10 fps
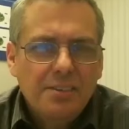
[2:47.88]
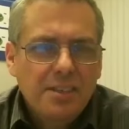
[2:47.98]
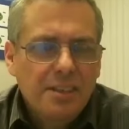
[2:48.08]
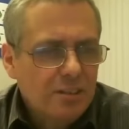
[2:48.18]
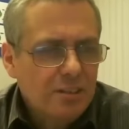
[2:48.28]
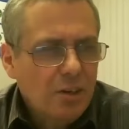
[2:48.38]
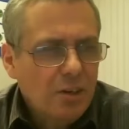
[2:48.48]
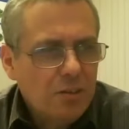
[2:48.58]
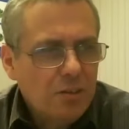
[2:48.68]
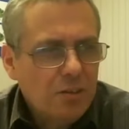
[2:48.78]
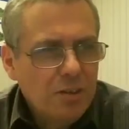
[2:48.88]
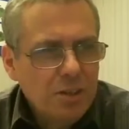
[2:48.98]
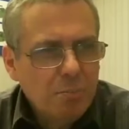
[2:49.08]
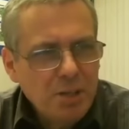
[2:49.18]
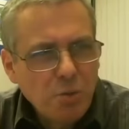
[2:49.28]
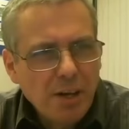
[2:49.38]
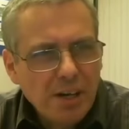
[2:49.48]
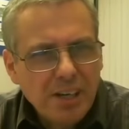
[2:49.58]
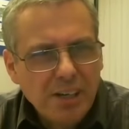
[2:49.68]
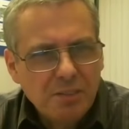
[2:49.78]
think the best
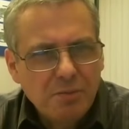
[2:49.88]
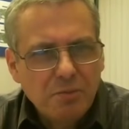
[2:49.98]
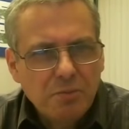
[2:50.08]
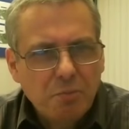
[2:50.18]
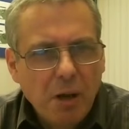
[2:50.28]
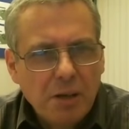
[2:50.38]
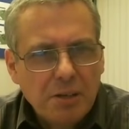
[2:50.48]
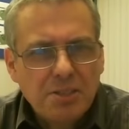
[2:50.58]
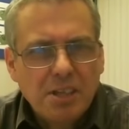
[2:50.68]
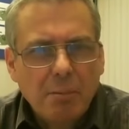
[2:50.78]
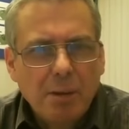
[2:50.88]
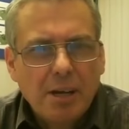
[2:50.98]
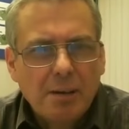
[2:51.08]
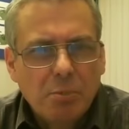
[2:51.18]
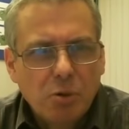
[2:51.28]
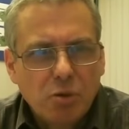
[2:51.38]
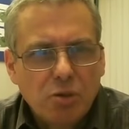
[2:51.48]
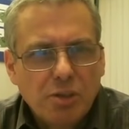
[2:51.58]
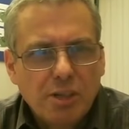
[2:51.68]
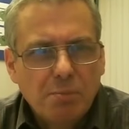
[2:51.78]
way I kind of sum it up, or
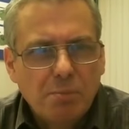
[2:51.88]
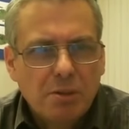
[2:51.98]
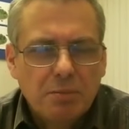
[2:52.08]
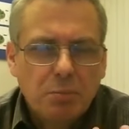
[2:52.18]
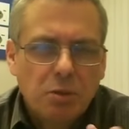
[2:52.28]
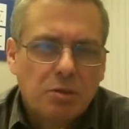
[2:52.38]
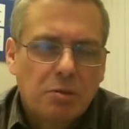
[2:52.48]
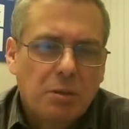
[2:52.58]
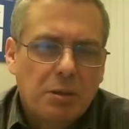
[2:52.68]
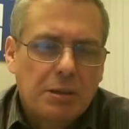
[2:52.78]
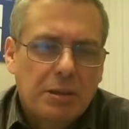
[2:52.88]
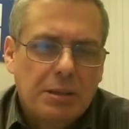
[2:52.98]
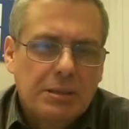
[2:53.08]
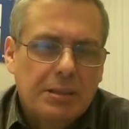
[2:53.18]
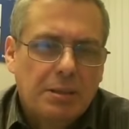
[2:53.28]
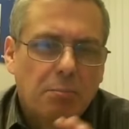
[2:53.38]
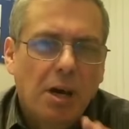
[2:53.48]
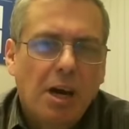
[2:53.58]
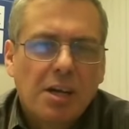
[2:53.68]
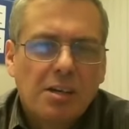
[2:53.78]
trying to put a
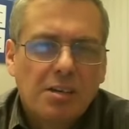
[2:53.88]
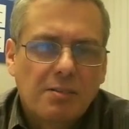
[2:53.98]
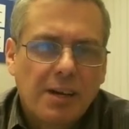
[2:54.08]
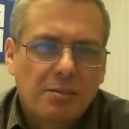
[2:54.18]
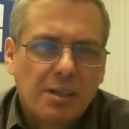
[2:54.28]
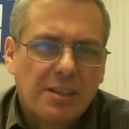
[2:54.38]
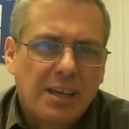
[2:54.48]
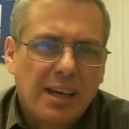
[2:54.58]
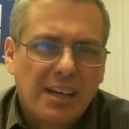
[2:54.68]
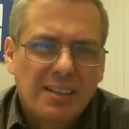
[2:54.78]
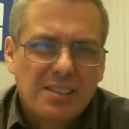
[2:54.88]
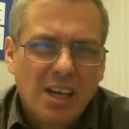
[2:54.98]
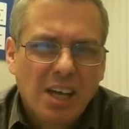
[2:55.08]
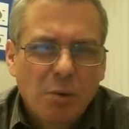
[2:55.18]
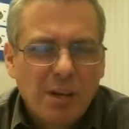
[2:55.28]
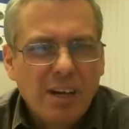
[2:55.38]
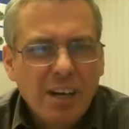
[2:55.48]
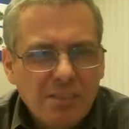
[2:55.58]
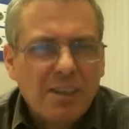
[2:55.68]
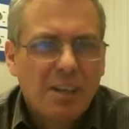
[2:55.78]
marker around it, Dan, is we're
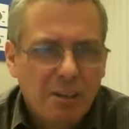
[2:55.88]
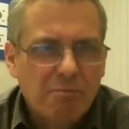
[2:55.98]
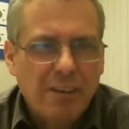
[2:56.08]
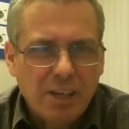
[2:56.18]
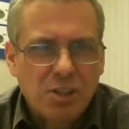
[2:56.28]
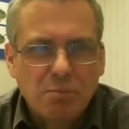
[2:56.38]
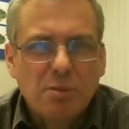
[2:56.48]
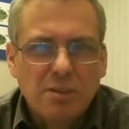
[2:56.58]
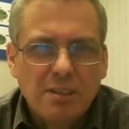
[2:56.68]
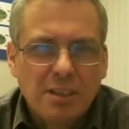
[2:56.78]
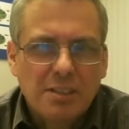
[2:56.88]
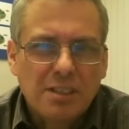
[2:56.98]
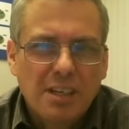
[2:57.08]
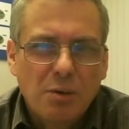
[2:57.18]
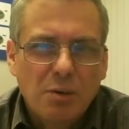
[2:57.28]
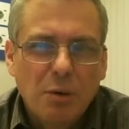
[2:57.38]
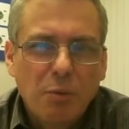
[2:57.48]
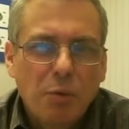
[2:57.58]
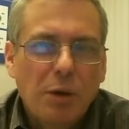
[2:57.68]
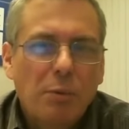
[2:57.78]
kind of at an inflection point. That's,
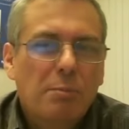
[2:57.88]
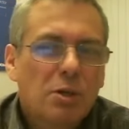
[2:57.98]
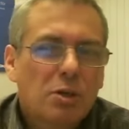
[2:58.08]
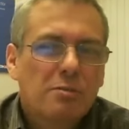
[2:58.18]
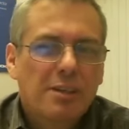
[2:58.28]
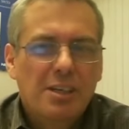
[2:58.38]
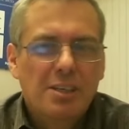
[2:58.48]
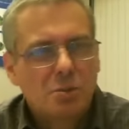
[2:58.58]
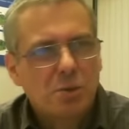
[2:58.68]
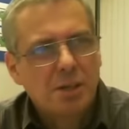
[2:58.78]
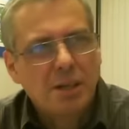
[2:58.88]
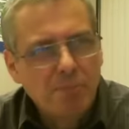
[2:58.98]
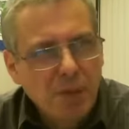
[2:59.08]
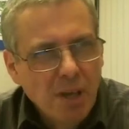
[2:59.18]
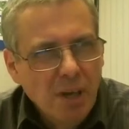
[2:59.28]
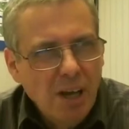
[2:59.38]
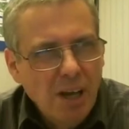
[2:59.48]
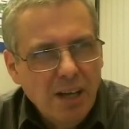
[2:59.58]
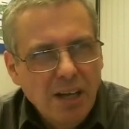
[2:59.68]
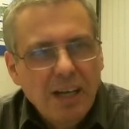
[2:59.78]
we're moving to
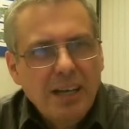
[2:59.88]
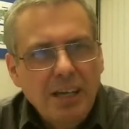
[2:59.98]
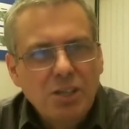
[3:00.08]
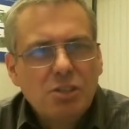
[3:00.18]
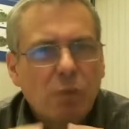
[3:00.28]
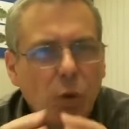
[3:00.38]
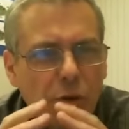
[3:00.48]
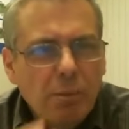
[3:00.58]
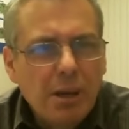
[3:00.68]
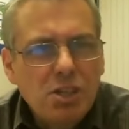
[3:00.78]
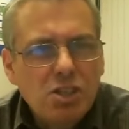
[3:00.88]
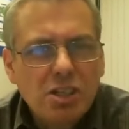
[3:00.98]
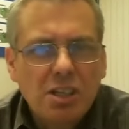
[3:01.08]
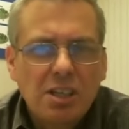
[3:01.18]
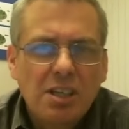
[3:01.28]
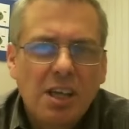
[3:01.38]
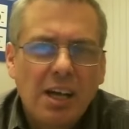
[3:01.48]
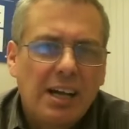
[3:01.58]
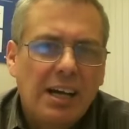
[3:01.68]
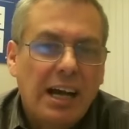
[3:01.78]
an age of automation
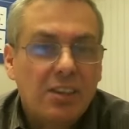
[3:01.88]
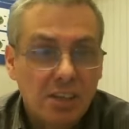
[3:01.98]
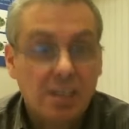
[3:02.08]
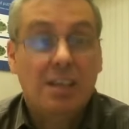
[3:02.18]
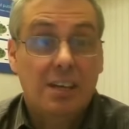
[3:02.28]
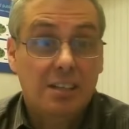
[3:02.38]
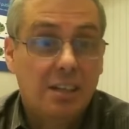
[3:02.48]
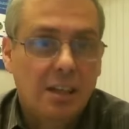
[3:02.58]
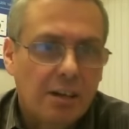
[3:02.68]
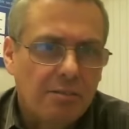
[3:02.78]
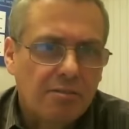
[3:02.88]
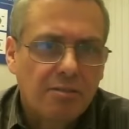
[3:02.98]
and a connected life.